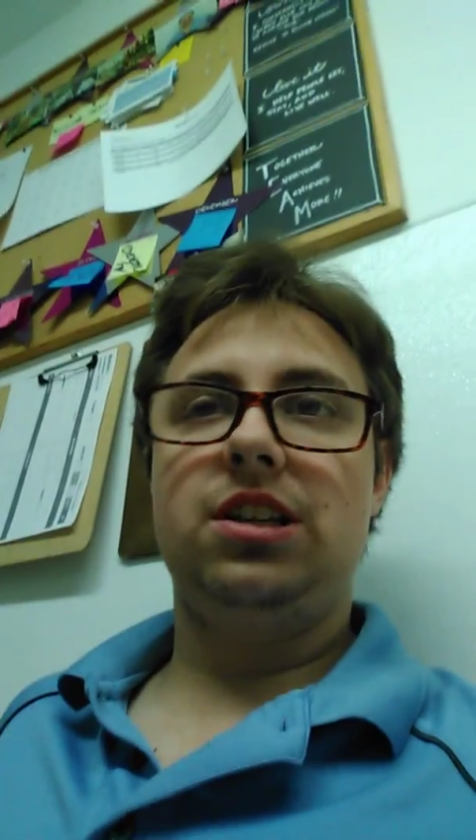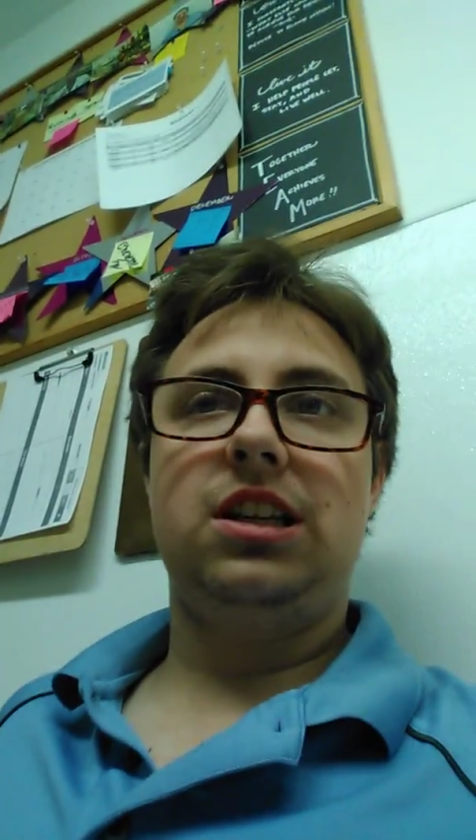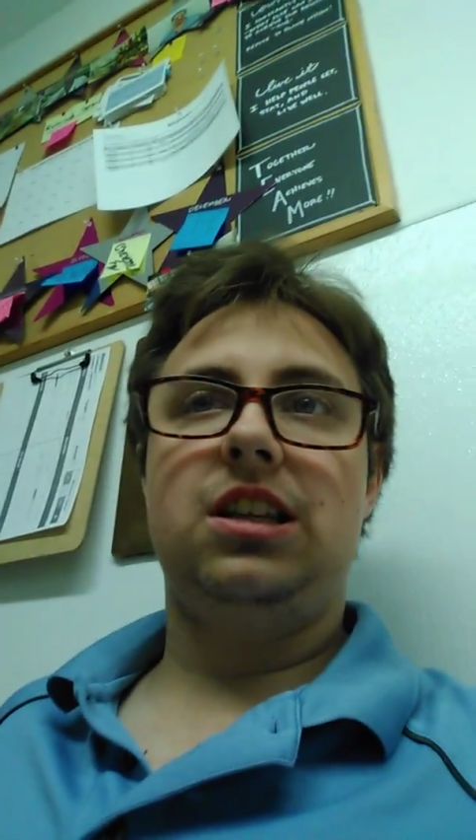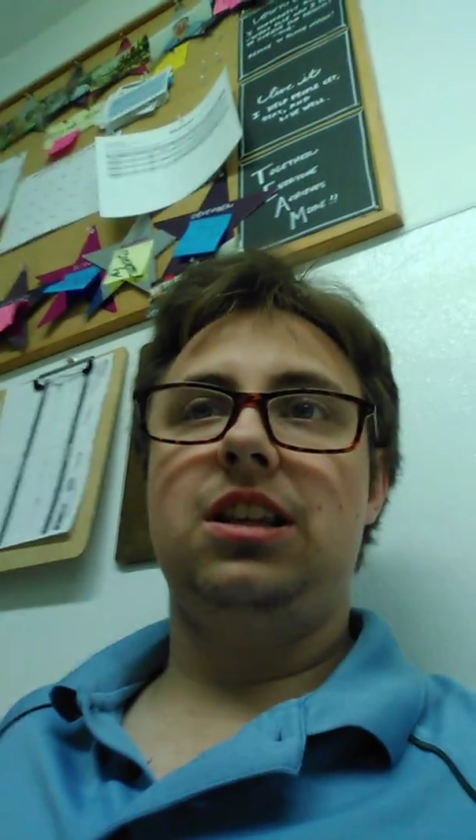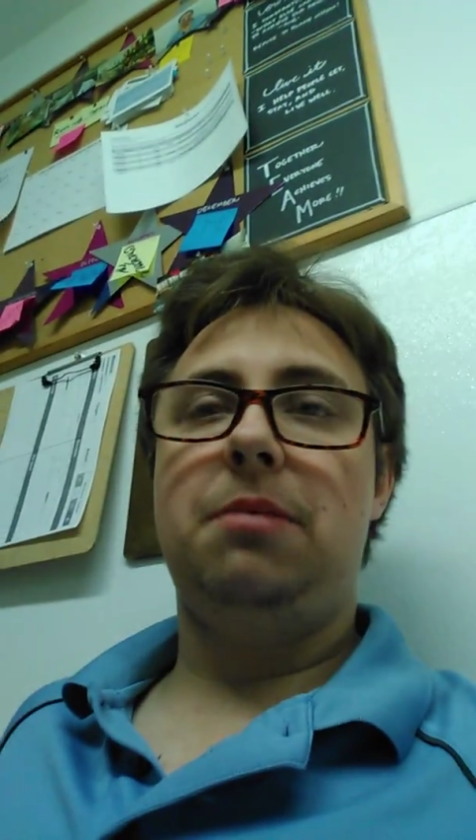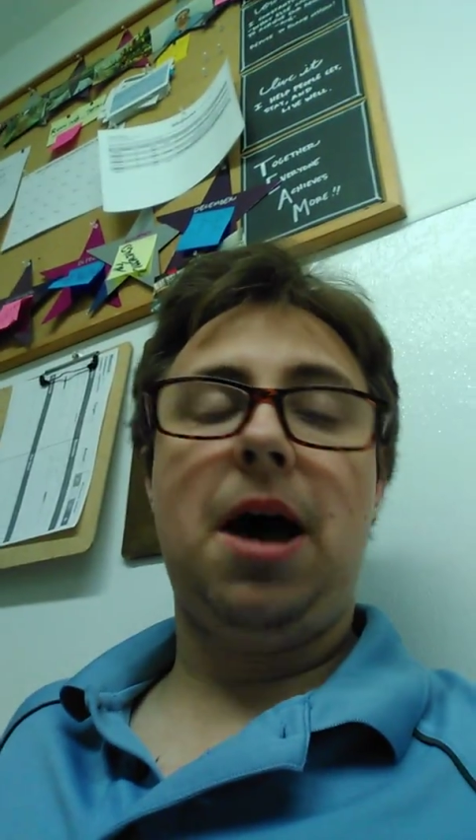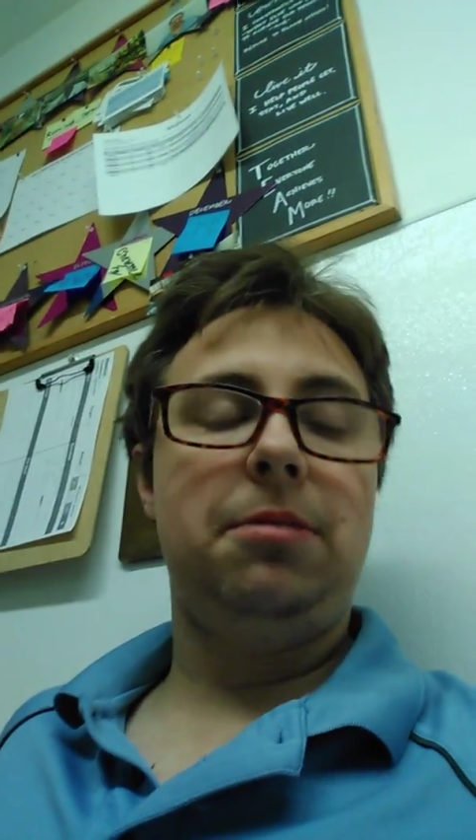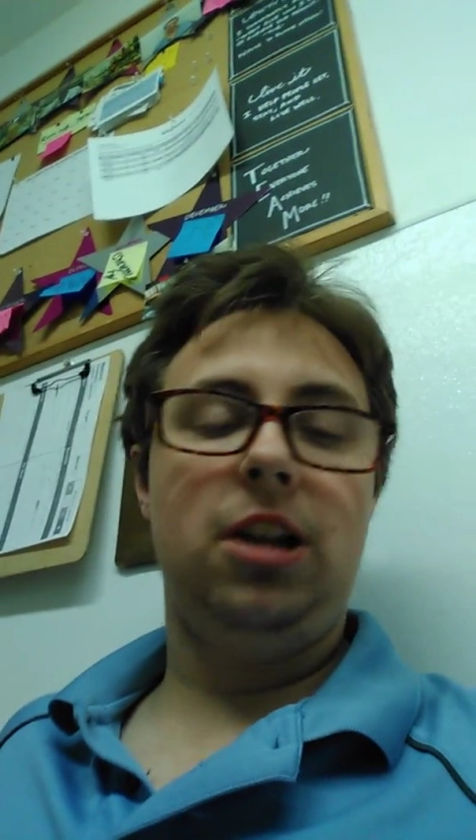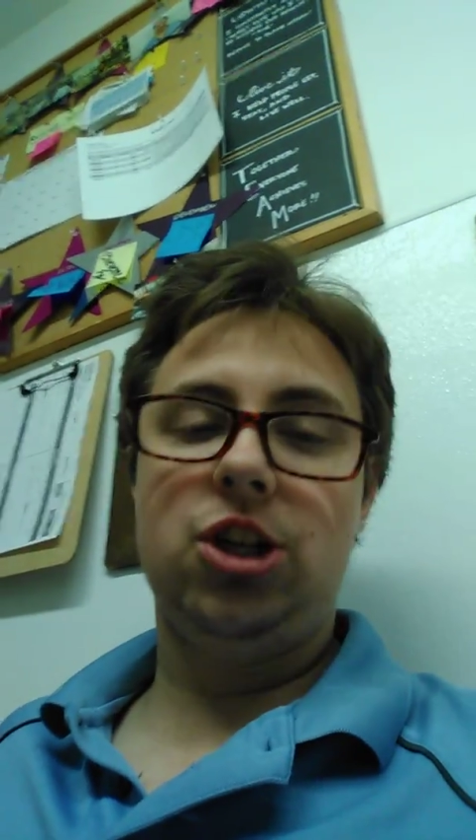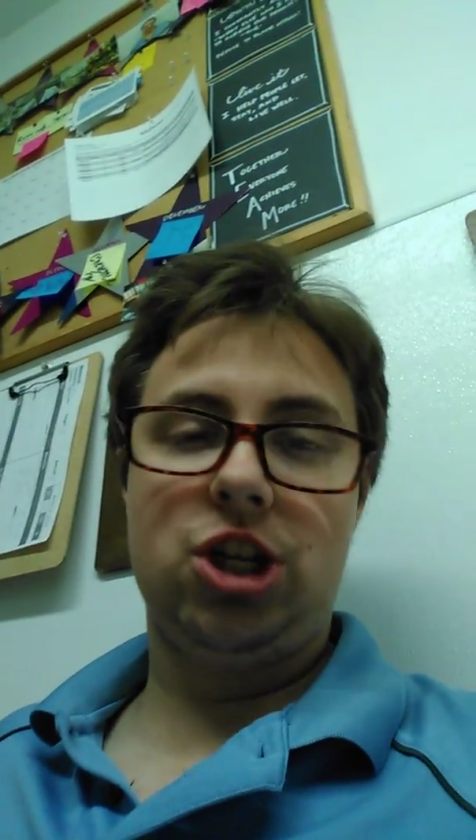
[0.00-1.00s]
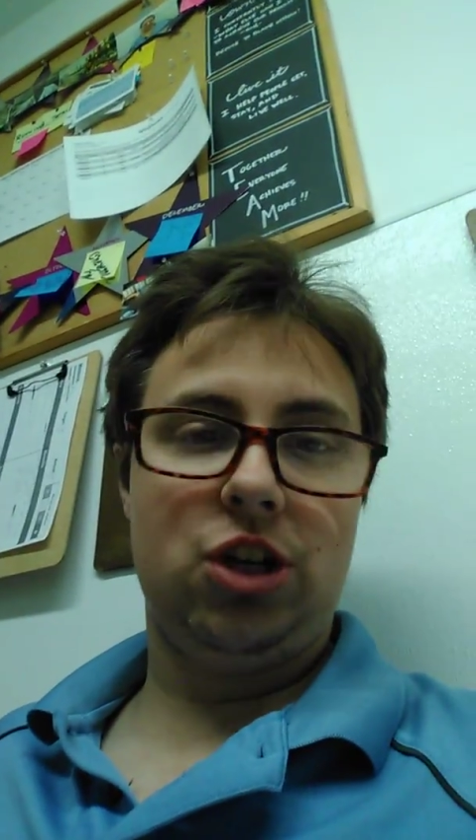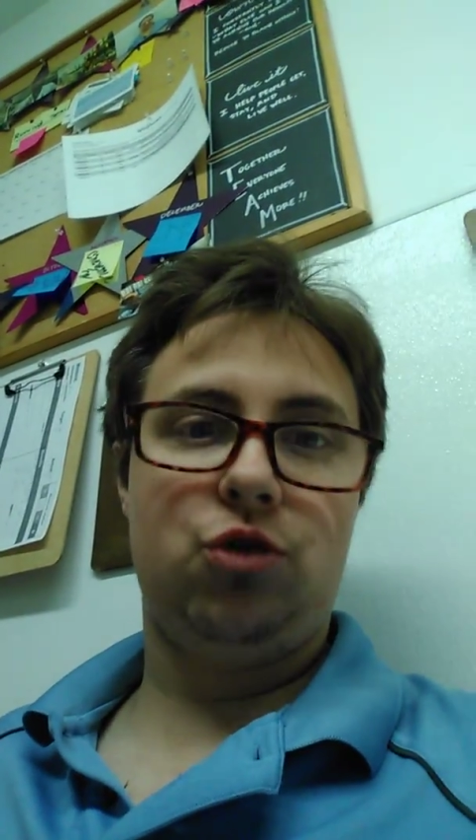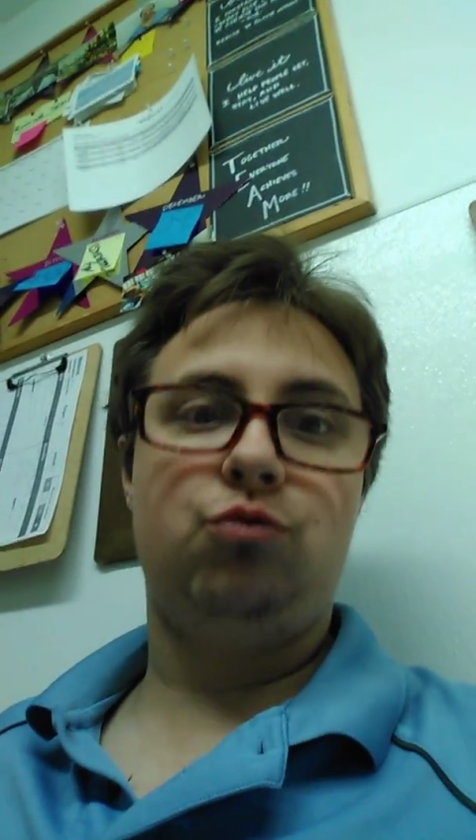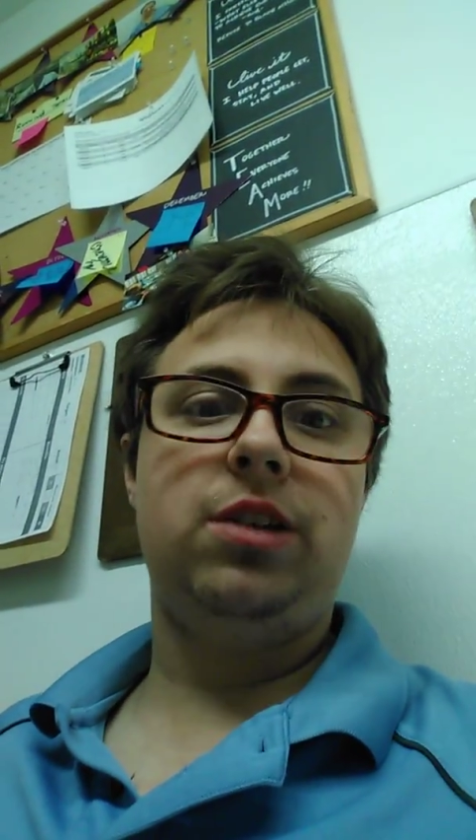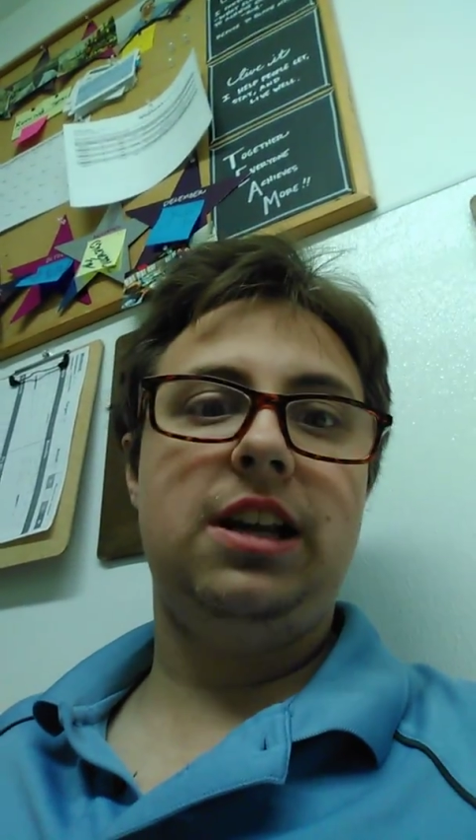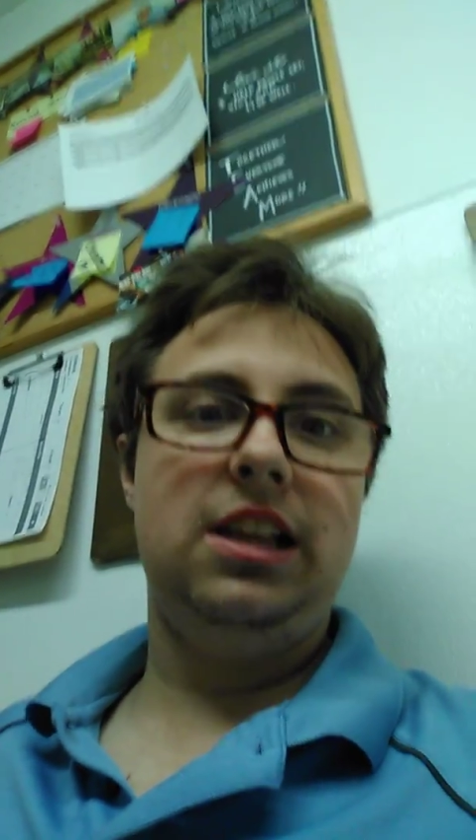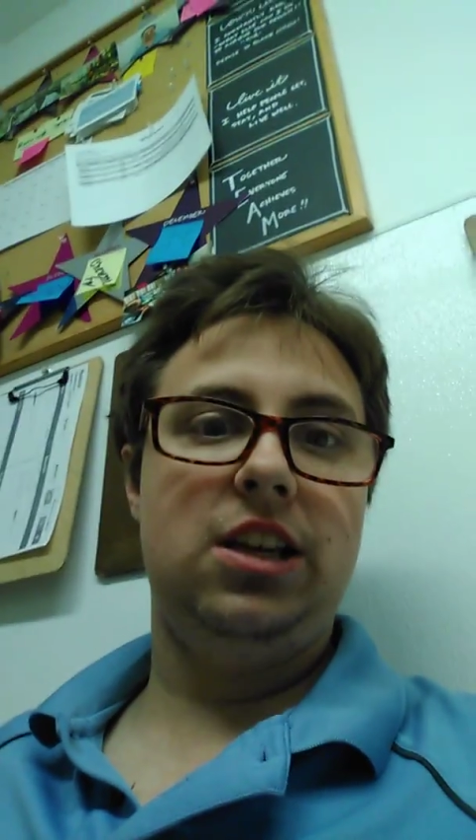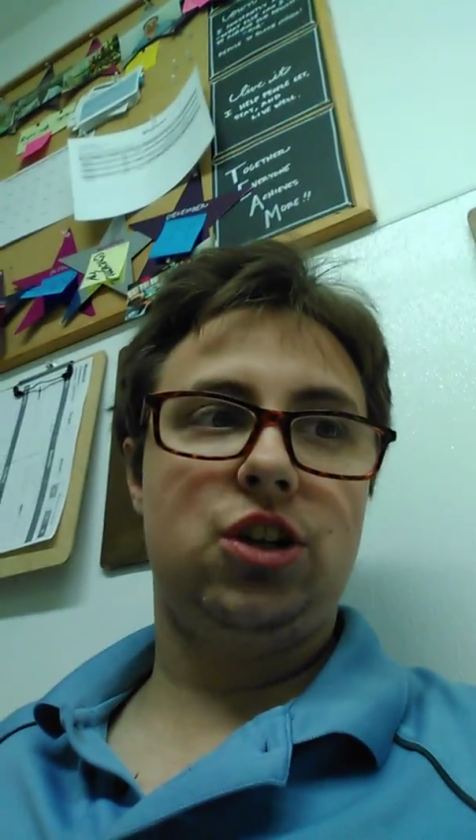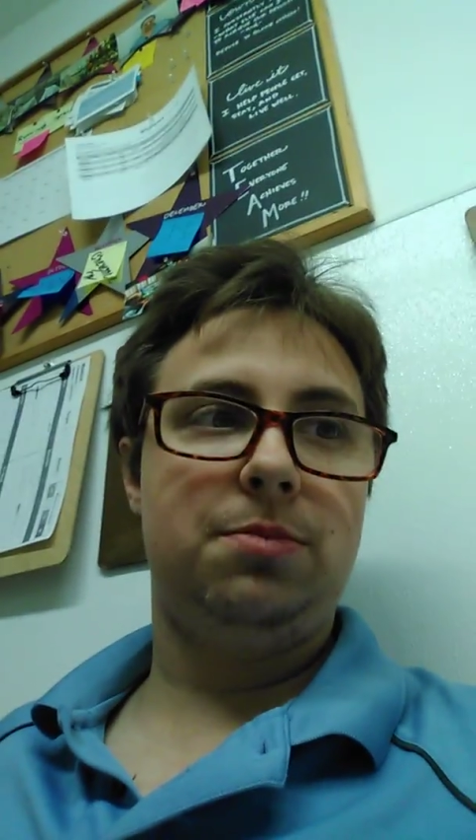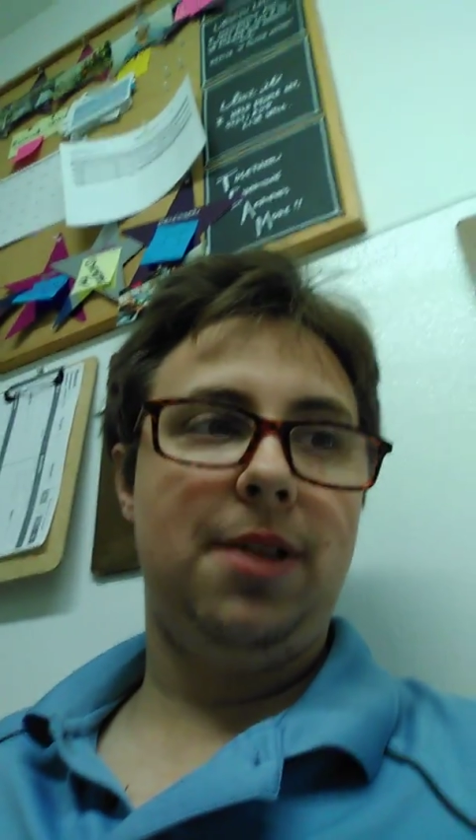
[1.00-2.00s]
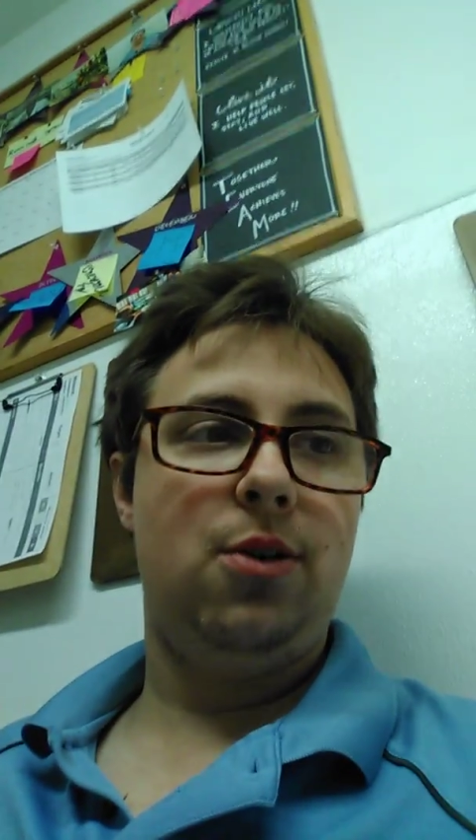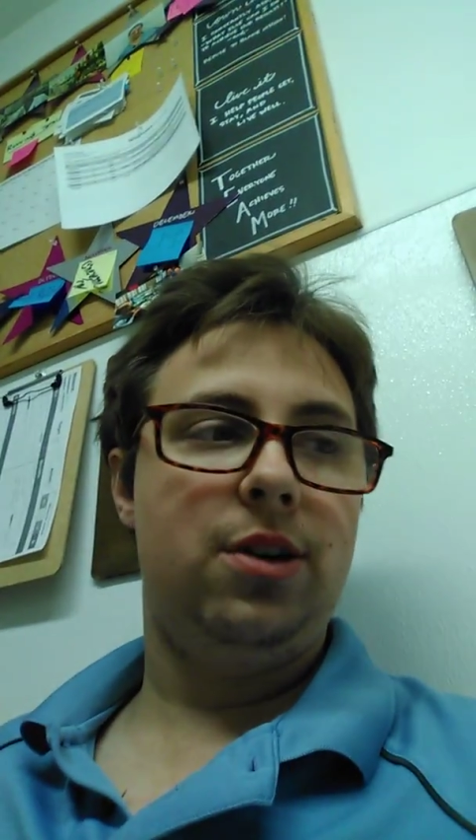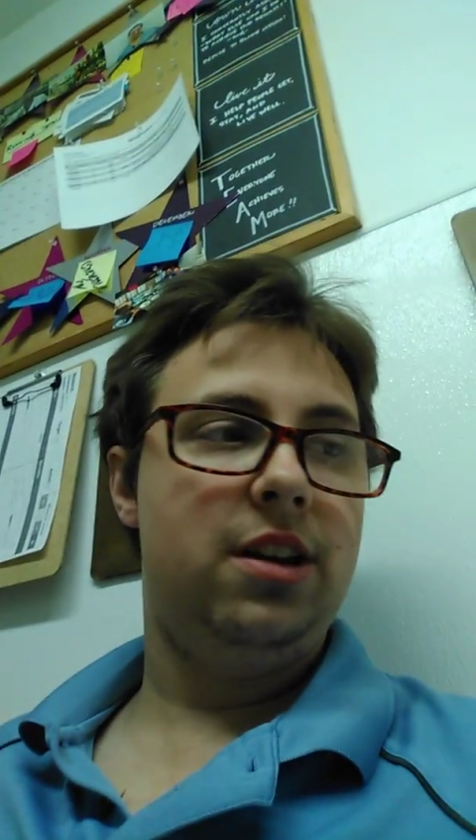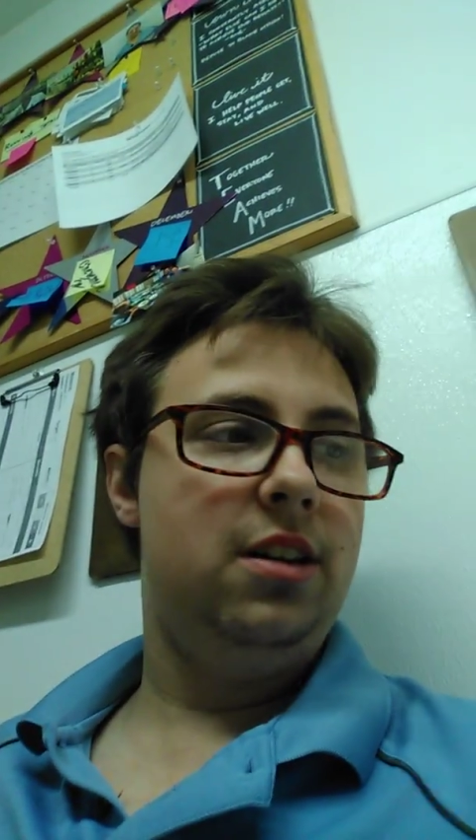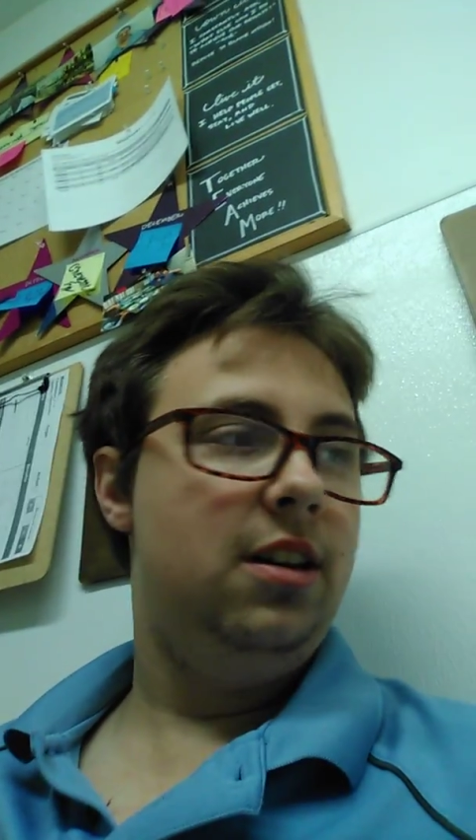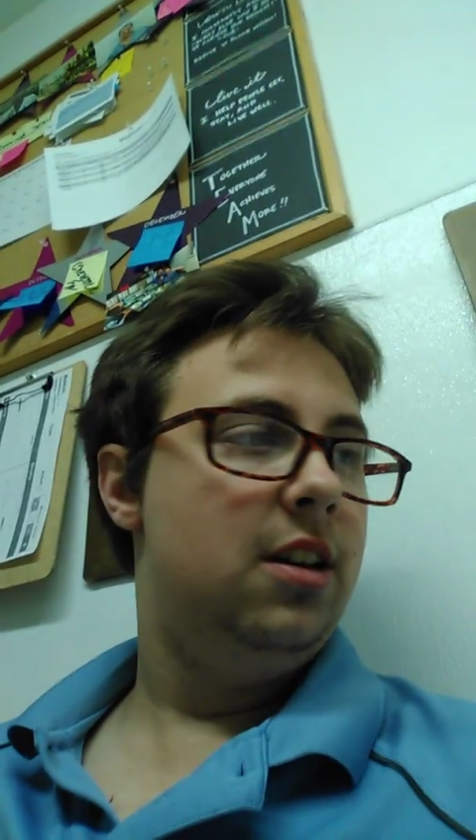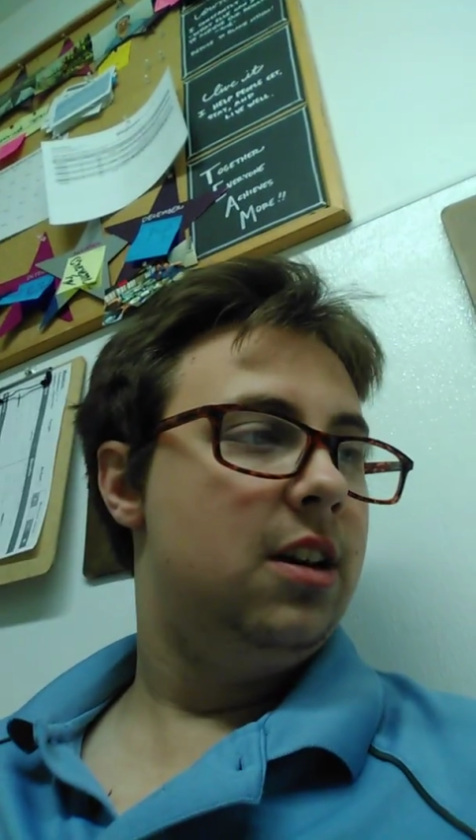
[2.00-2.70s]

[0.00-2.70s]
like the population has really exploded